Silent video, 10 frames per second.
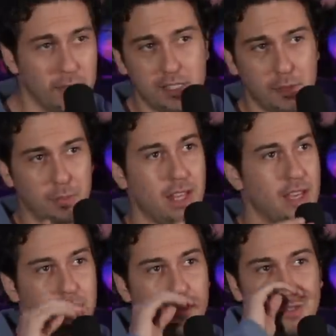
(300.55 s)
but it's a play
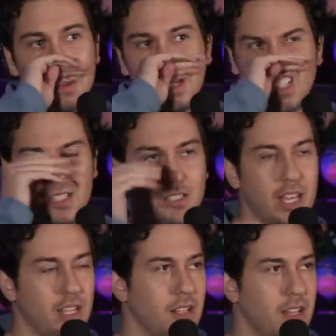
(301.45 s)
that was written in the
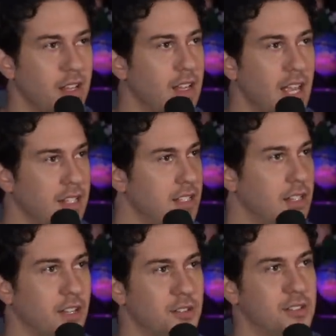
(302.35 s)
late
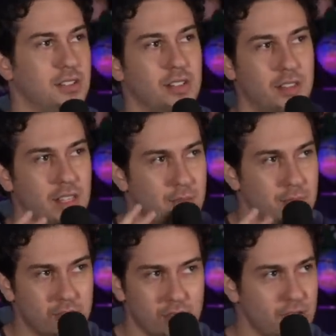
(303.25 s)
1800s and the
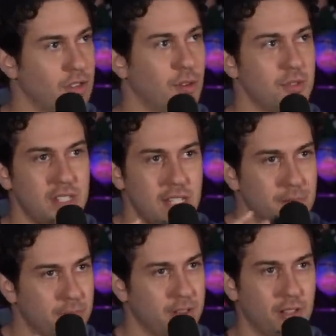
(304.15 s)
themes are just so
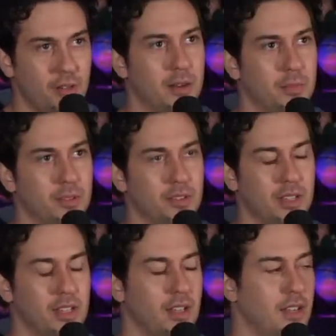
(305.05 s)
deep and incredible
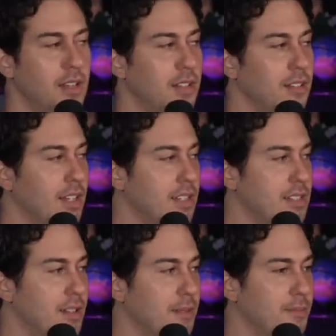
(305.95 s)
that that
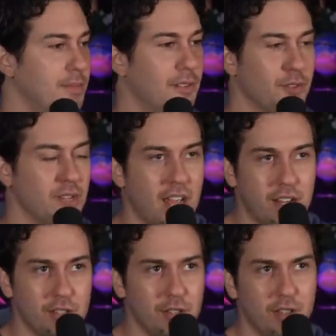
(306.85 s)
um, every night
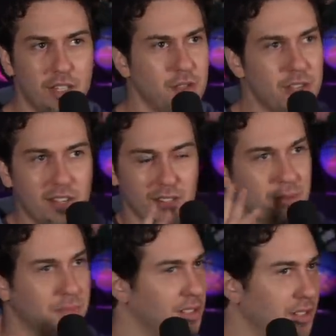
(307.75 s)
you're doing it you hear
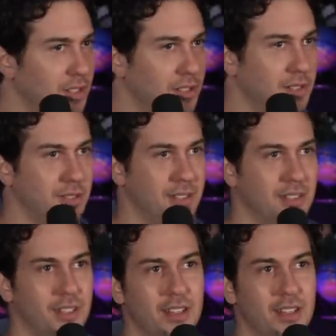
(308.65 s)
something new and